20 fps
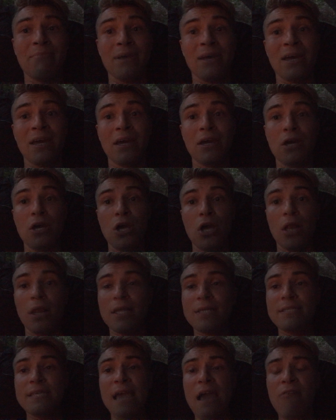but
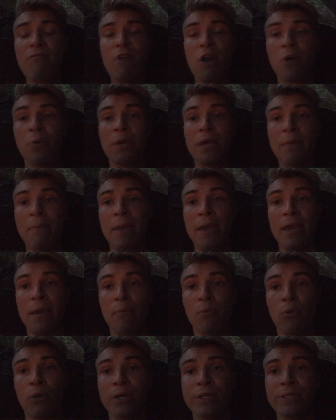let's see how far we can make
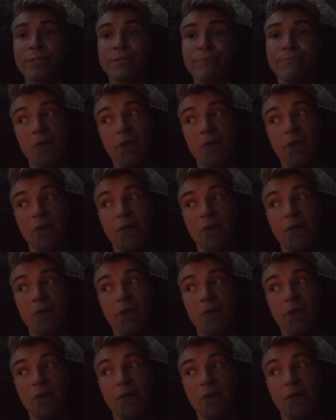it, boys.